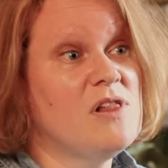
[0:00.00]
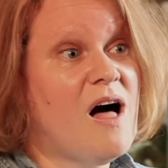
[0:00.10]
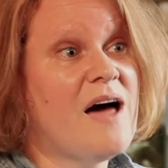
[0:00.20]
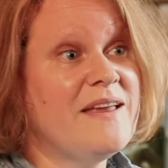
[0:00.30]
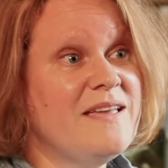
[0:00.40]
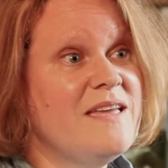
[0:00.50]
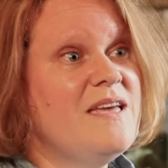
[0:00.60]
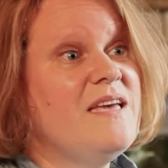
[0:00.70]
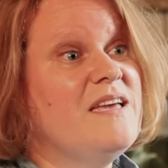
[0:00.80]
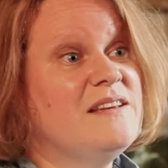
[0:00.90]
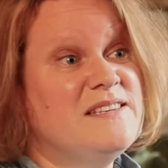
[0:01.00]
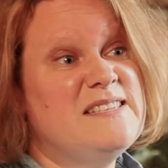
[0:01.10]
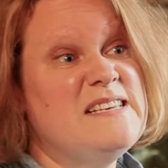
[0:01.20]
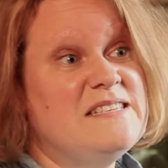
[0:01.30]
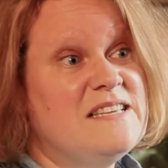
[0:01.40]
clotting in
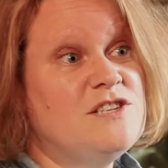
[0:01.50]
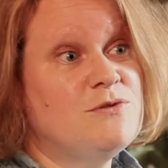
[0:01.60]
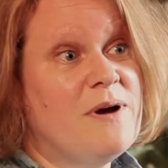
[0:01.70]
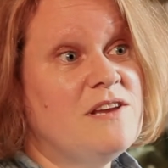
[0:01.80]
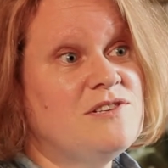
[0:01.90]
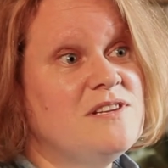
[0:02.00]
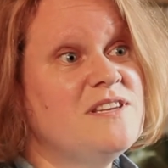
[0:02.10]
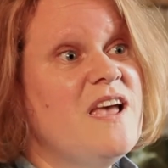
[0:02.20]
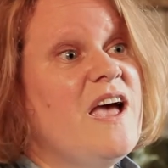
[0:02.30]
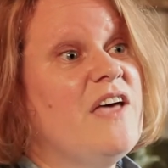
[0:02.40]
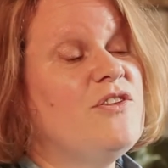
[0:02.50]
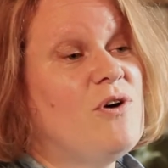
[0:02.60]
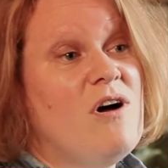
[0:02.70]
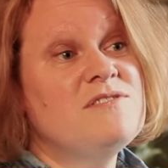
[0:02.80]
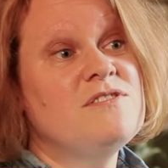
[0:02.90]
disease situations. And there are
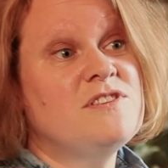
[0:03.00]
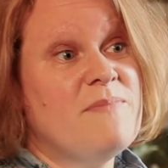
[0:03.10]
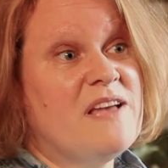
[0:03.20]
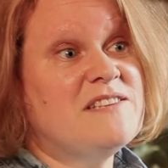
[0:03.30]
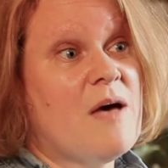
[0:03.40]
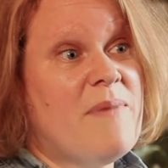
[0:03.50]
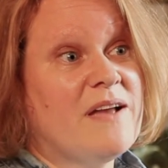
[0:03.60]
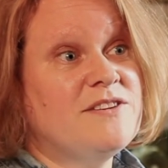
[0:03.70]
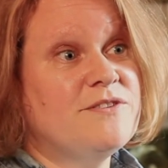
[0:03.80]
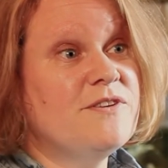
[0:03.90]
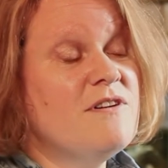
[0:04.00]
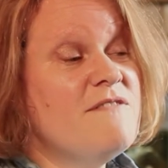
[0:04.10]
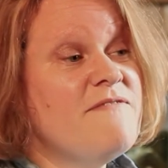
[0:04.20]
also some antibacterial